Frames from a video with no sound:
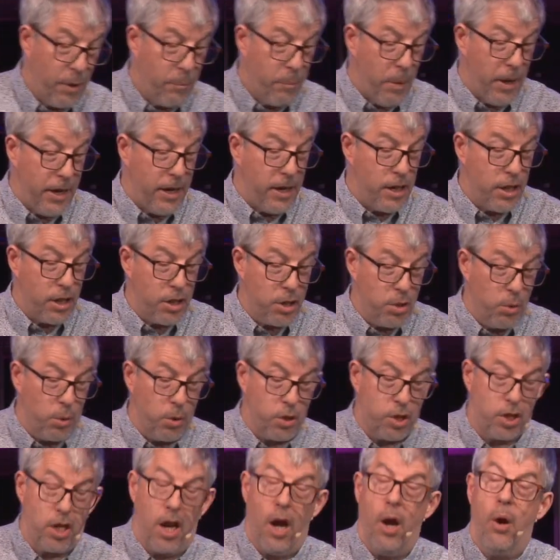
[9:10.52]
but it is
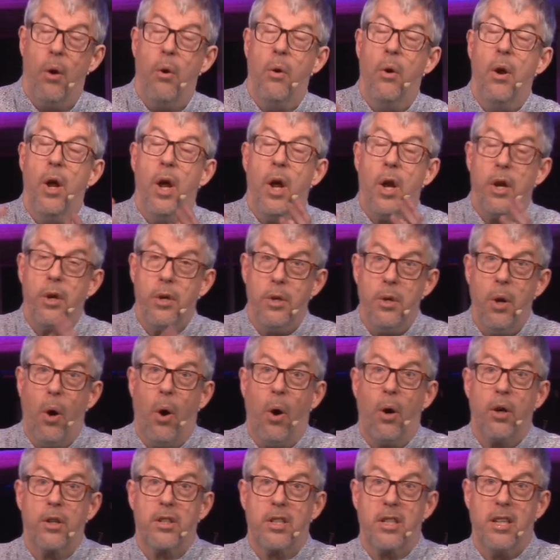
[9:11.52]
also
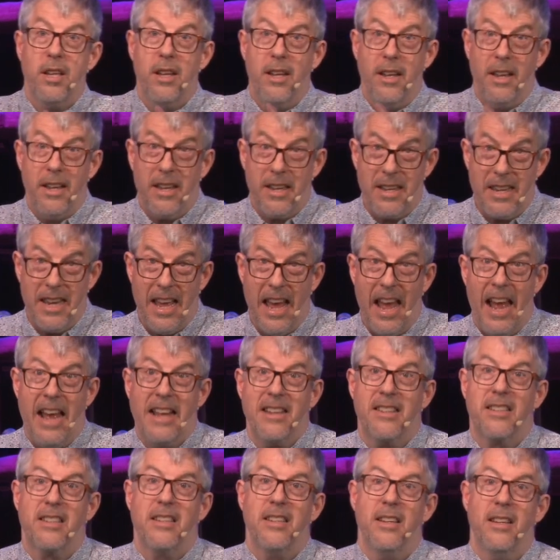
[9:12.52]
not
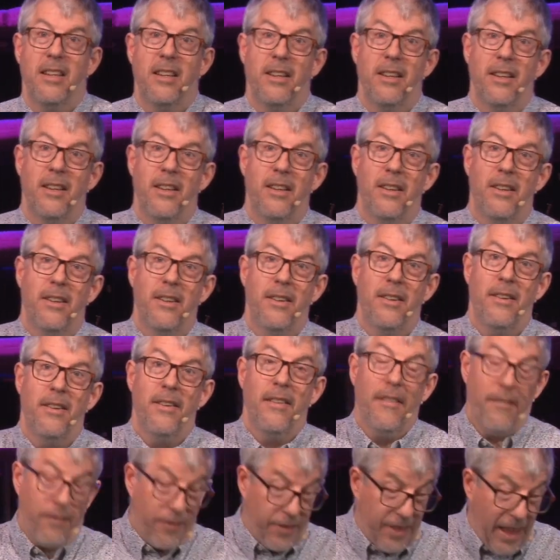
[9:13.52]
yet.
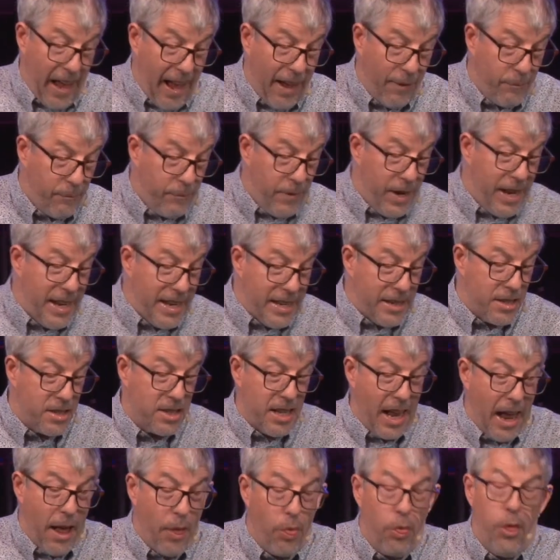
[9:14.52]
That means
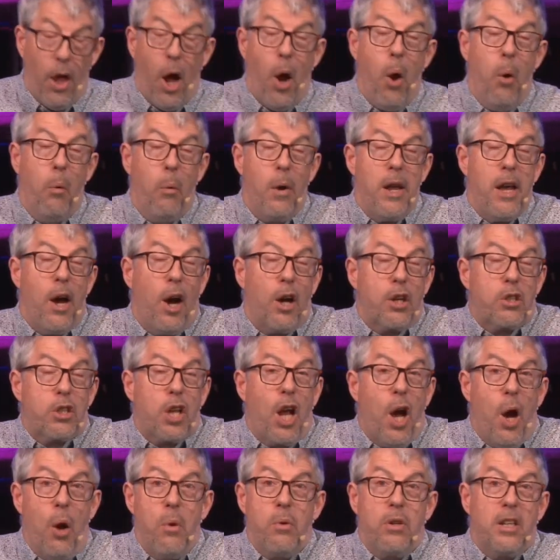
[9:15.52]
that though we are
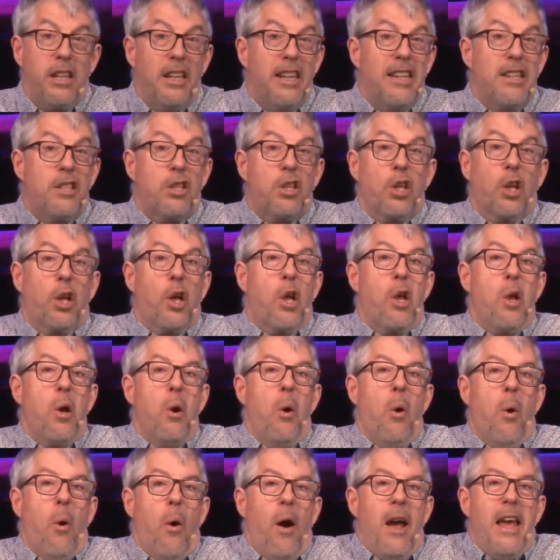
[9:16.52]
totally
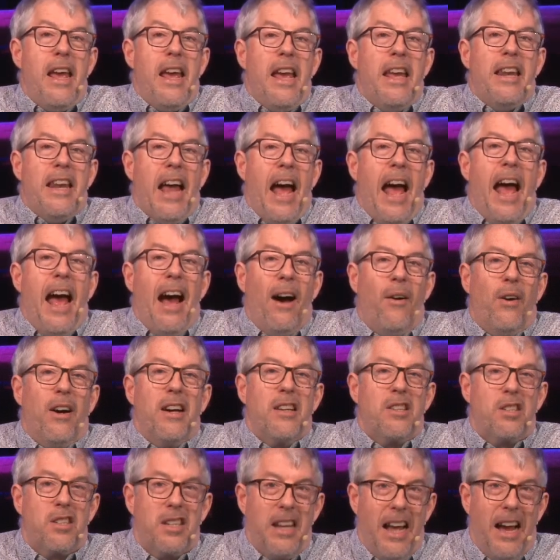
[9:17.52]
secure in
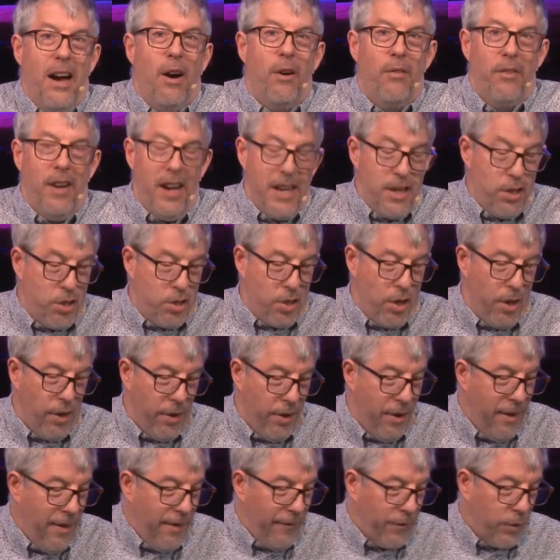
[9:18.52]
our
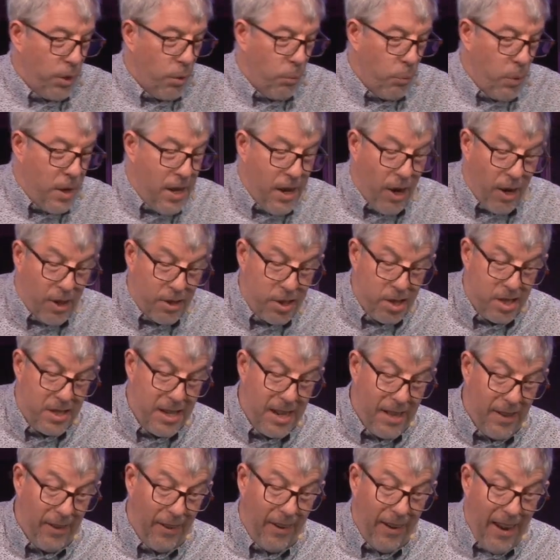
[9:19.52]
salvation, we are
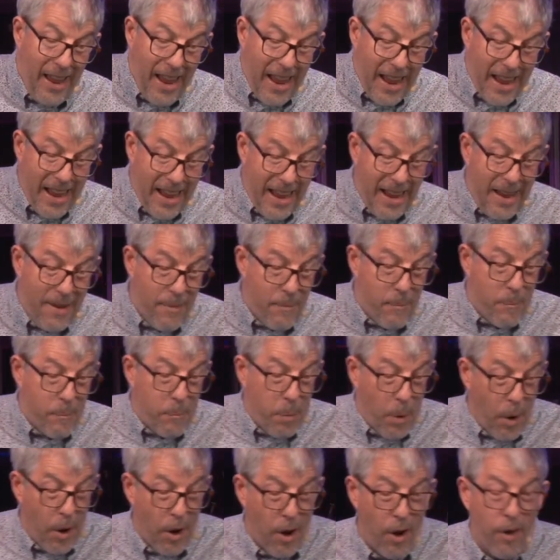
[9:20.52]
still
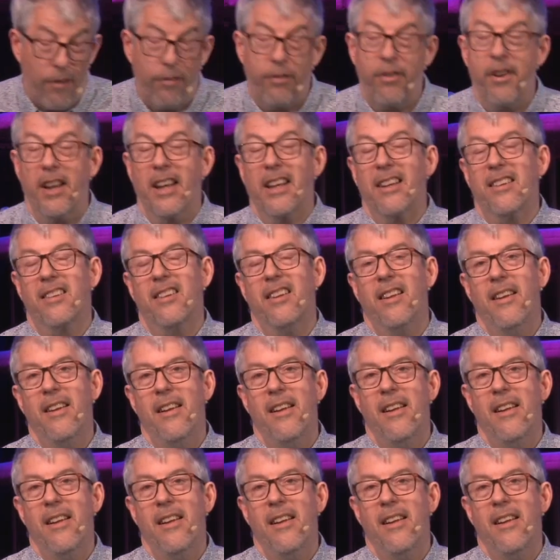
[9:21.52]
imperfect.